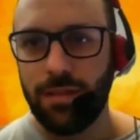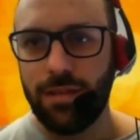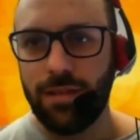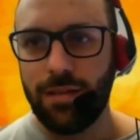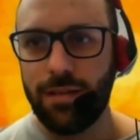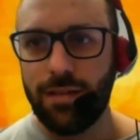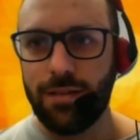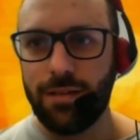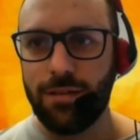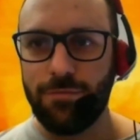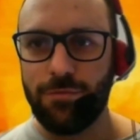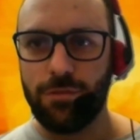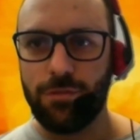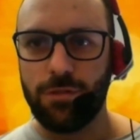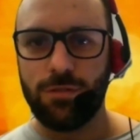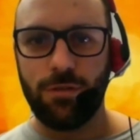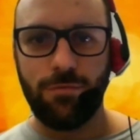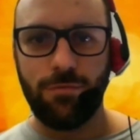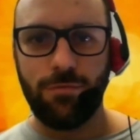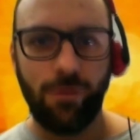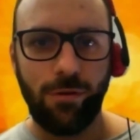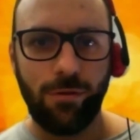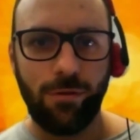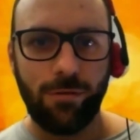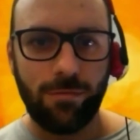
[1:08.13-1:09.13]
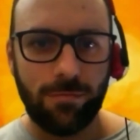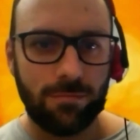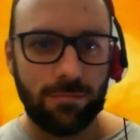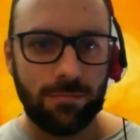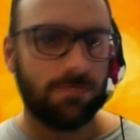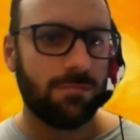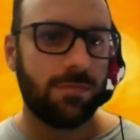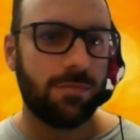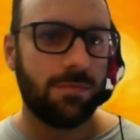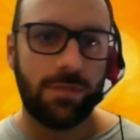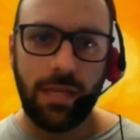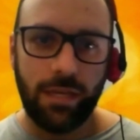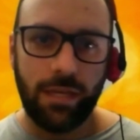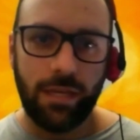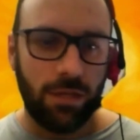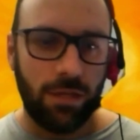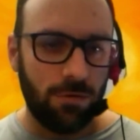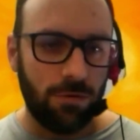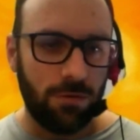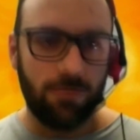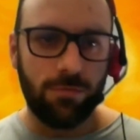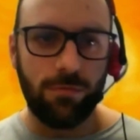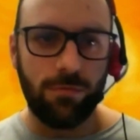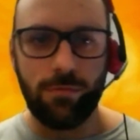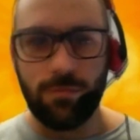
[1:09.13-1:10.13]
Uh, first of all, thank
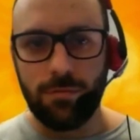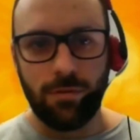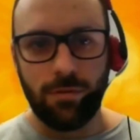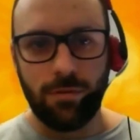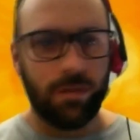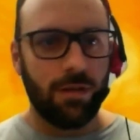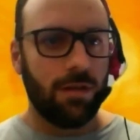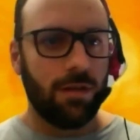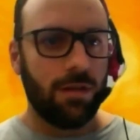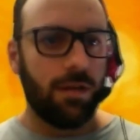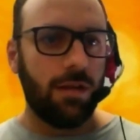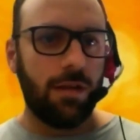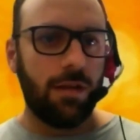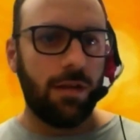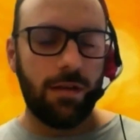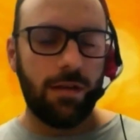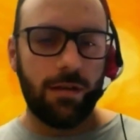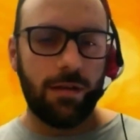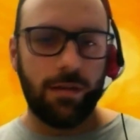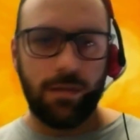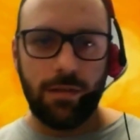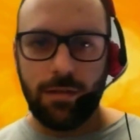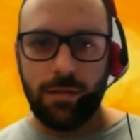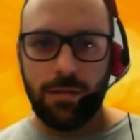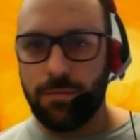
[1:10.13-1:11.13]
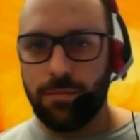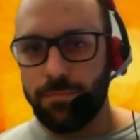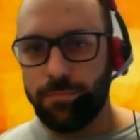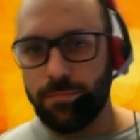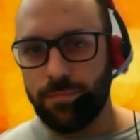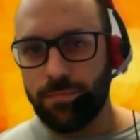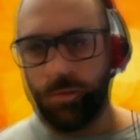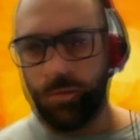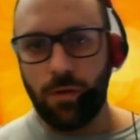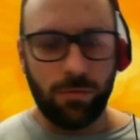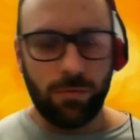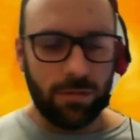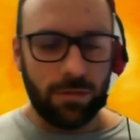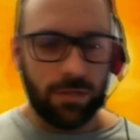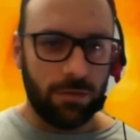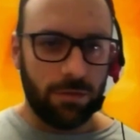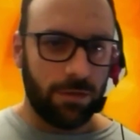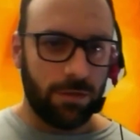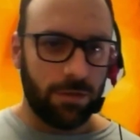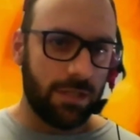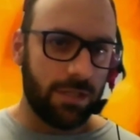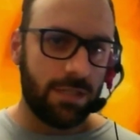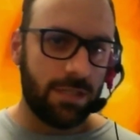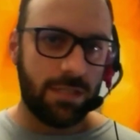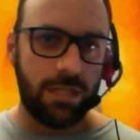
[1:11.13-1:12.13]
you, um, all the
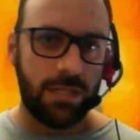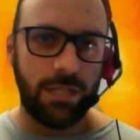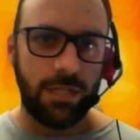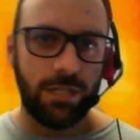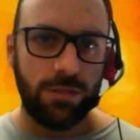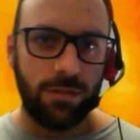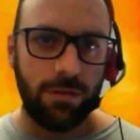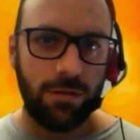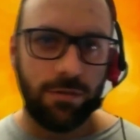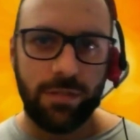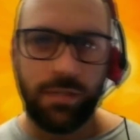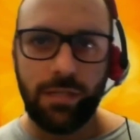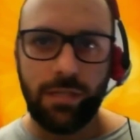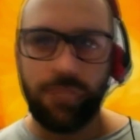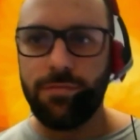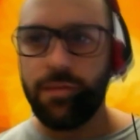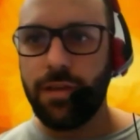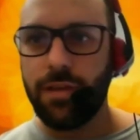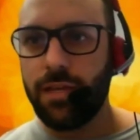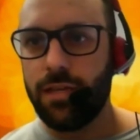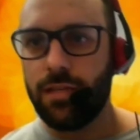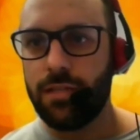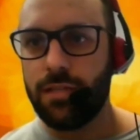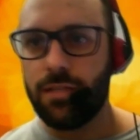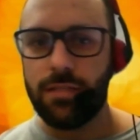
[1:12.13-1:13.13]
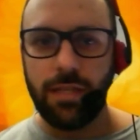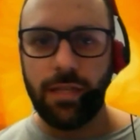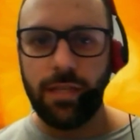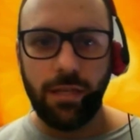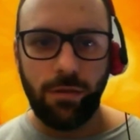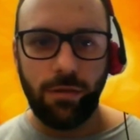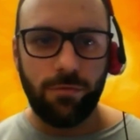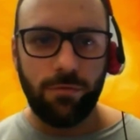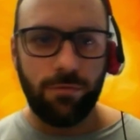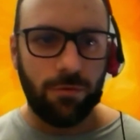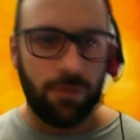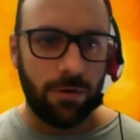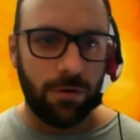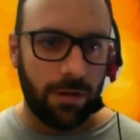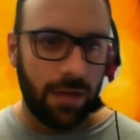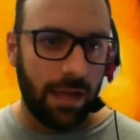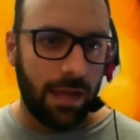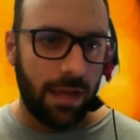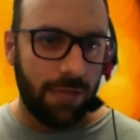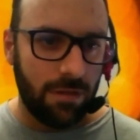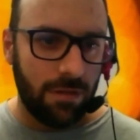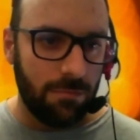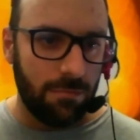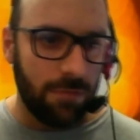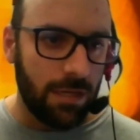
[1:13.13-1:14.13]
organization of the event. Thank you for
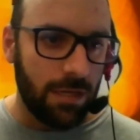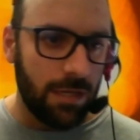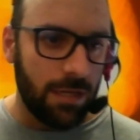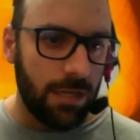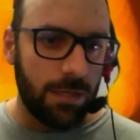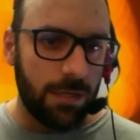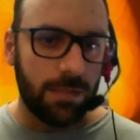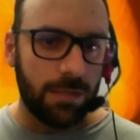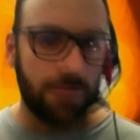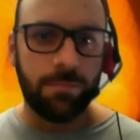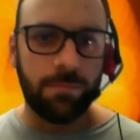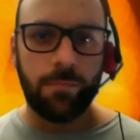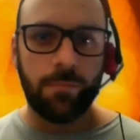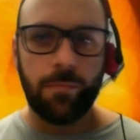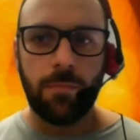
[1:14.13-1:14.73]
having me here.